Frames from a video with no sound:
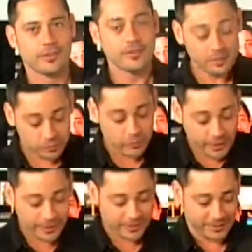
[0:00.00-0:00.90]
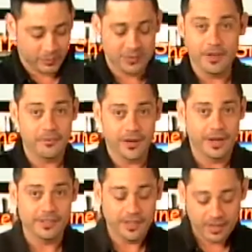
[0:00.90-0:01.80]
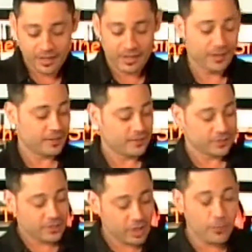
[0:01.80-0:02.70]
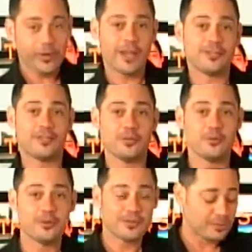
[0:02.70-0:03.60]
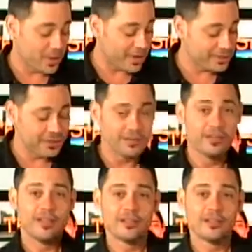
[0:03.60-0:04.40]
This is really simple stuff, guys. A couple cans of tuna, some onion,